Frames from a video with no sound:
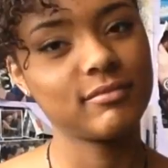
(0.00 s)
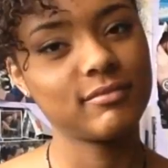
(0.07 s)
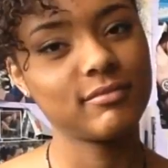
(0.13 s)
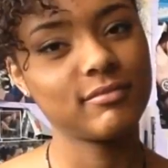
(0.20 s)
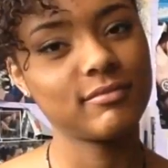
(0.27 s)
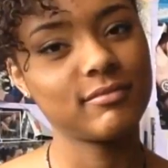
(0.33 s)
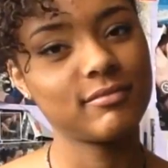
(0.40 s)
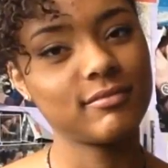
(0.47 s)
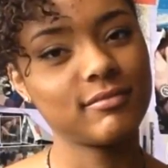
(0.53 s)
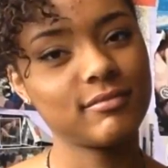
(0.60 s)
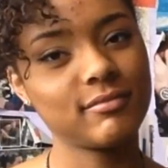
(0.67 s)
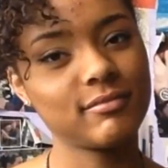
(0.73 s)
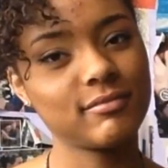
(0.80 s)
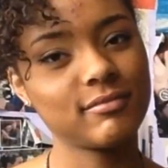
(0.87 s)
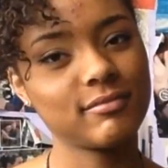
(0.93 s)

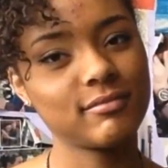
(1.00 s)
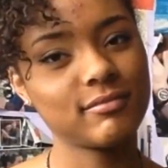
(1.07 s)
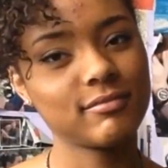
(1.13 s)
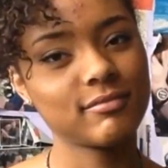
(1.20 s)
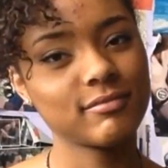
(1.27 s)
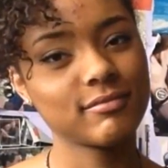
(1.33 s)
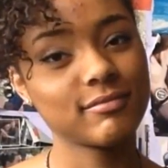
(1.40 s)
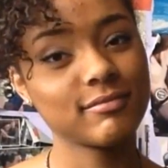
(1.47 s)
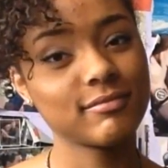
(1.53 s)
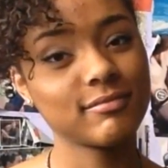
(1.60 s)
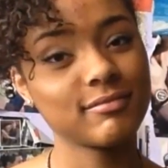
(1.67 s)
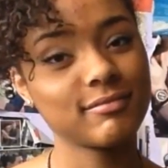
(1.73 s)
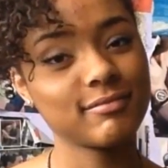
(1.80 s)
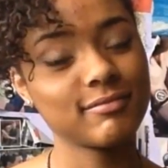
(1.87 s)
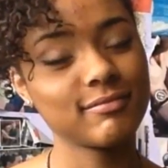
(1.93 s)

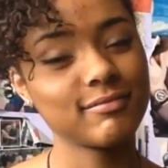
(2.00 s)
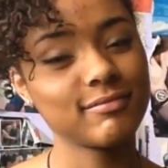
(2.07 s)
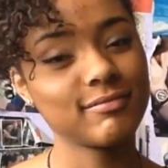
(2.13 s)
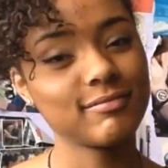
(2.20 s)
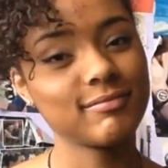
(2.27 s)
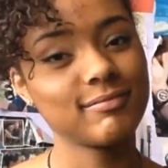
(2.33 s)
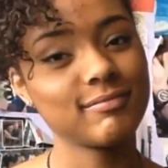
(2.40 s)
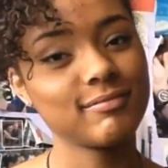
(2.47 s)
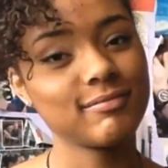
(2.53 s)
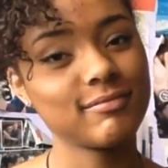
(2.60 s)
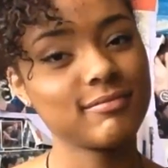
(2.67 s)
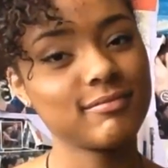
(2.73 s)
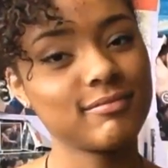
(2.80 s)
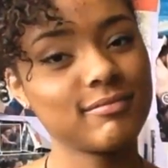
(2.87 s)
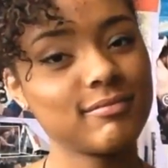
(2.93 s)

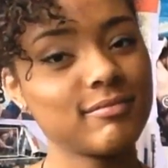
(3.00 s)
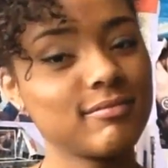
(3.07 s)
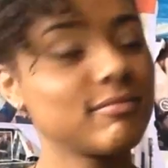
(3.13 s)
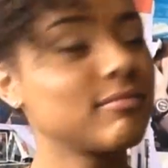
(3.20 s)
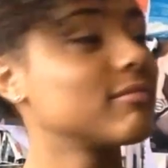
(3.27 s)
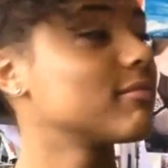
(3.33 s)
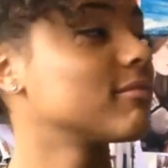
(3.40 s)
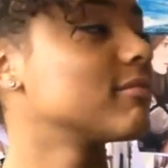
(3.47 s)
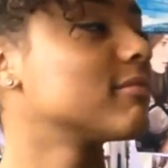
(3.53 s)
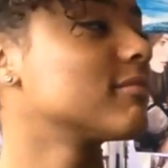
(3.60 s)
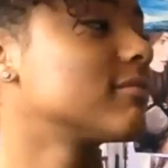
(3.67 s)
The person shown says nothing.